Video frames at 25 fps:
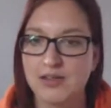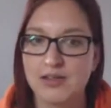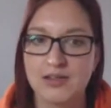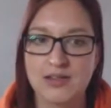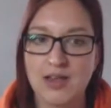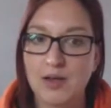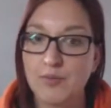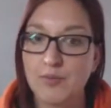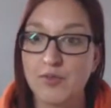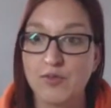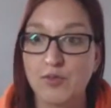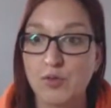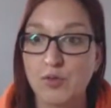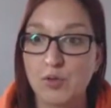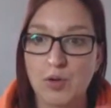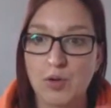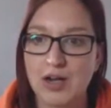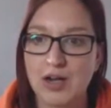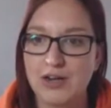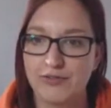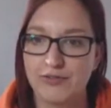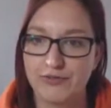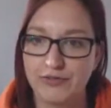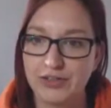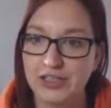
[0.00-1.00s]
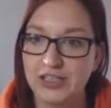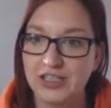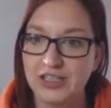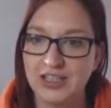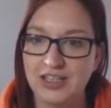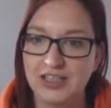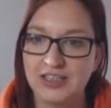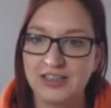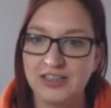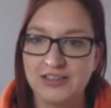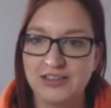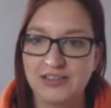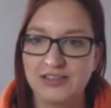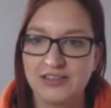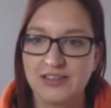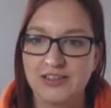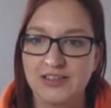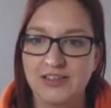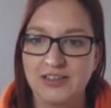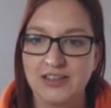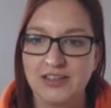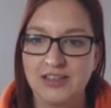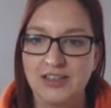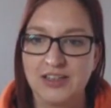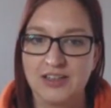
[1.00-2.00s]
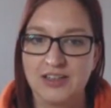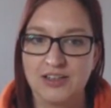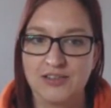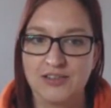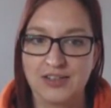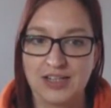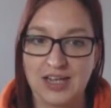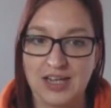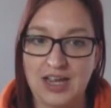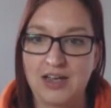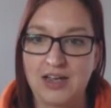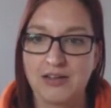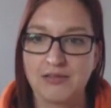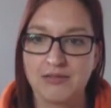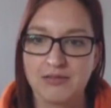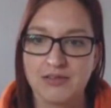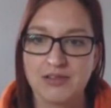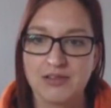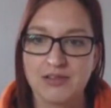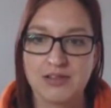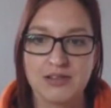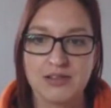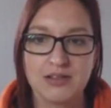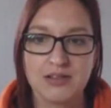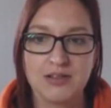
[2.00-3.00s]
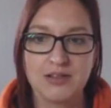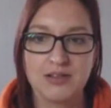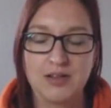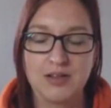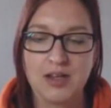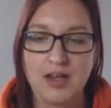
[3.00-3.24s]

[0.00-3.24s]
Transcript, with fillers: So some will require yeah. three years. of accounts.